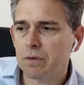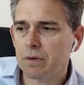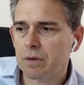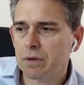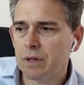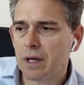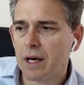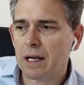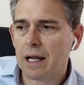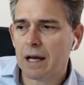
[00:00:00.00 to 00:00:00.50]

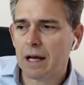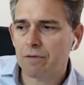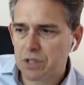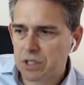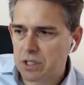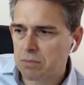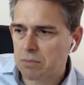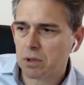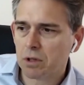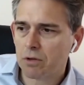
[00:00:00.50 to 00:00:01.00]
that have
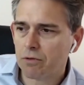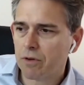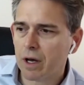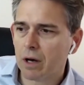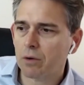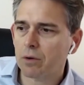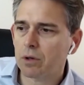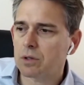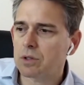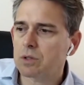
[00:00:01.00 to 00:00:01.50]
similar
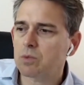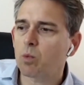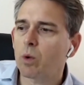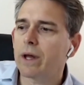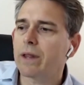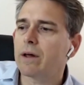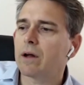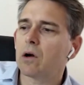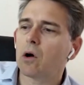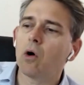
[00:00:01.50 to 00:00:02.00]
values,
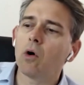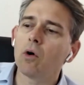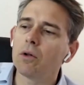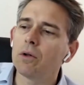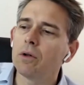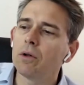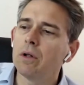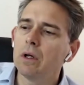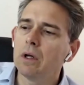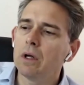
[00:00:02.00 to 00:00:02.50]
where they're
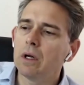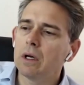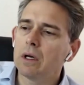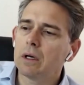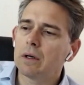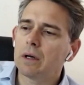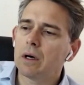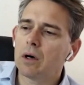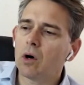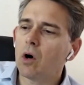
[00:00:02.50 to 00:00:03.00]
on
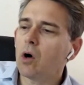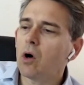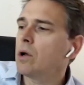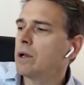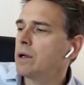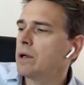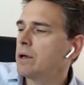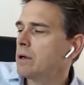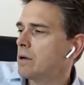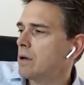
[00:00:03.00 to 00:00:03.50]

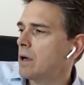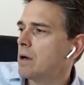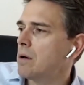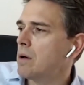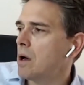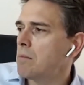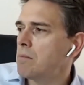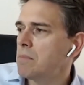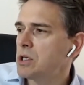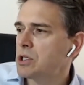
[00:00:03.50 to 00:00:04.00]

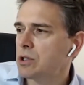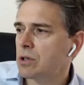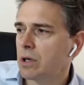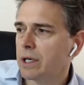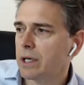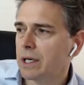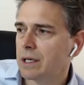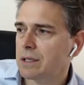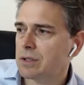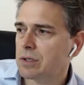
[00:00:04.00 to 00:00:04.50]
a mission, I
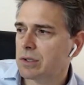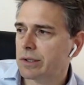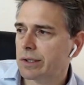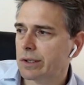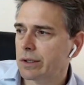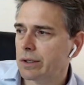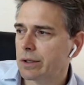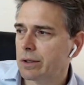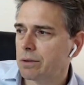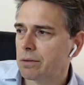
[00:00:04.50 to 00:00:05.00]
guess,
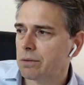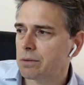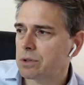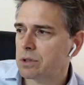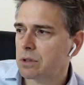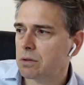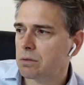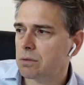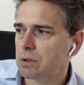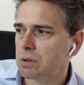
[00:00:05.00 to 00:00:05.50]
to
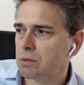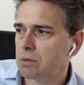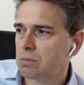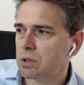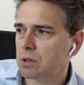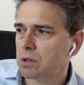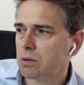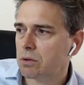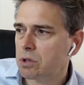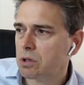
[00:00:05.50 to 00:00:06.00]

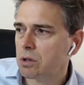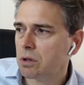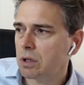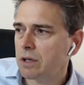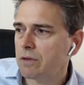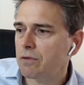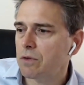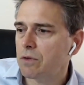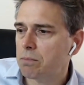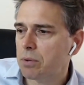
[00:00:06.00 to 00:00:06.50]

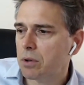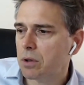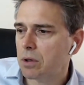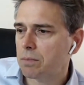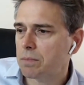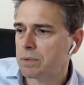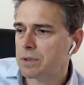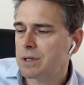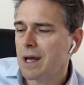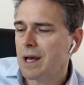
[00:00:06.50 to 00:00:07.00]
live the
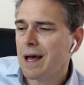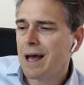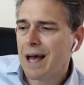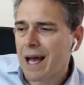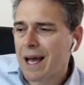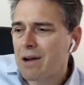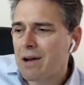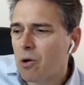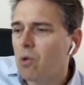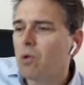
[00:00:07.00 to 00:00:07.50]
purpose.
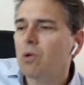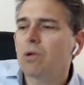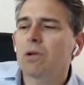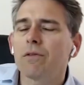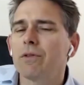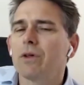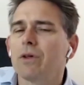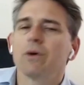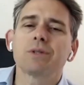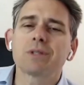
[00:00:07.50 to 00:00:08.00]
And all
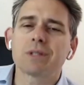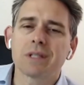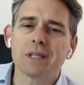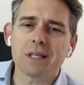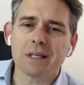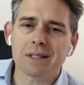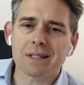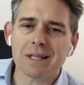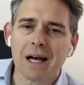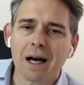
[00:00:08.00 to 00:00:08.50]
of those
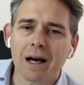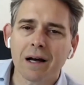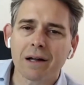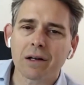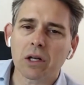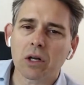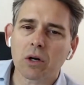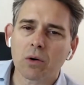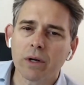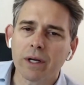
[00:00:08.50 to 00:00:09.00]
things
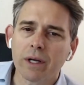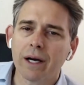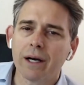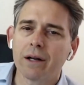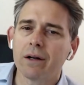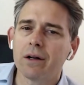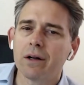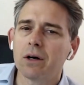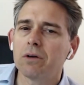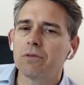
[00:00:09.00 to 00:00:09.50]
aren't
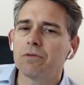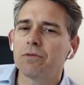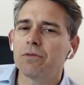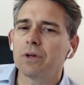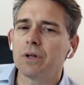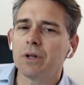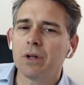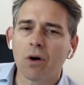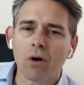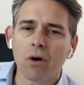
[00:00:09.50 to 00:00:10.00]
created
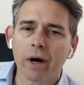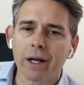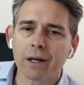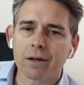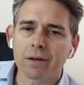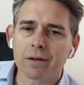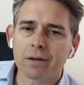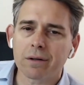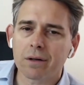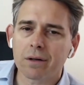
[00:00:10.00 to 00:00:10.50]
overnight.